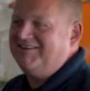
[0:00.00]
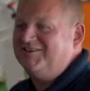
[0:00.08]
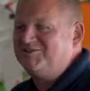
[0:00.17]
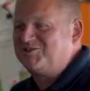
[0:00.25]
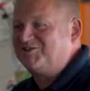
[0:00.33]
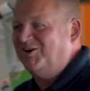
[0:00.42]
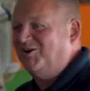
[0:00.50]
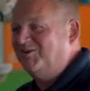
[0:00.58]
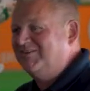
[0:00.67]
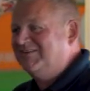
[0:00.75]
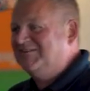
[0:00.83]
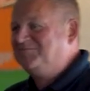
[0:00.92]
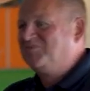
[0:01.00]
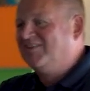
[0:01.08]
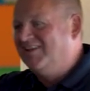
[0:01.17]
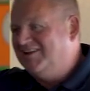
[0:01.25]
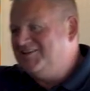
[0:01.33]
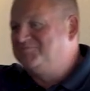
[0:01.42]
the install,
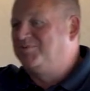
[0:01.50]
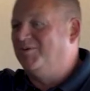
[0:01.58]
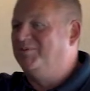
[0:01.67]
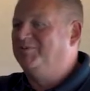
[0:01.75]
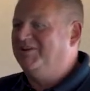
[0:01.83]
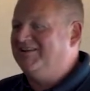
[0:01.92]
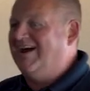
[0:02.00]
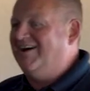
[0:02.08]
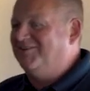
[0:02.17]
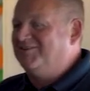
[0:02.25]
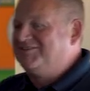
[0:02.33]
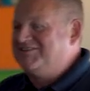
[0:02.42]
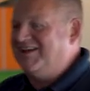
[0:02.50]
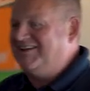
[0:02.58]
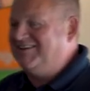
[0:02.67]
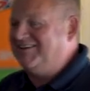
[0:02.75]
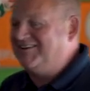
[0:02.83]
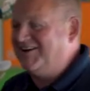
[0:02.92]
and he's probably now
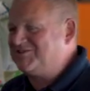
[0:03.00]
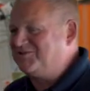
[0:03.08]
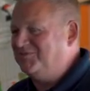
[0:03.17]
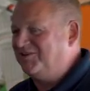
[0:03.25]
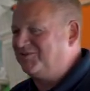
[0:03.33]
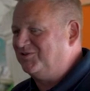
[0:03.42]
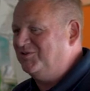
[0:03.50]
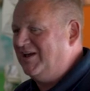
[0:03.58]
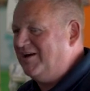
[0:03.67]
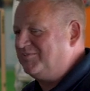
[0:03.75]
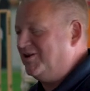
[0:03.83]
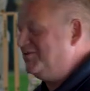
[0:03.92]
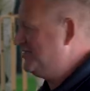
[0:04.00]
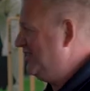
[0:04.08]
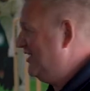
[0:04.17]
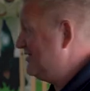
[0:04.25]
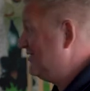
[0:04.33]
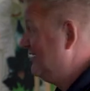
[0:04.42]
taking the customer through that
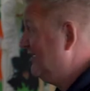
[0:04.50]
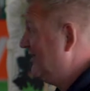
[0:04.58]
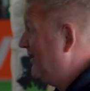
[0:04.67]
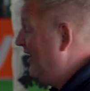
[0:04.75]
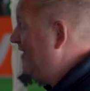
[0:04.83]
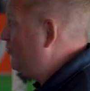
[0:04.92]
process. And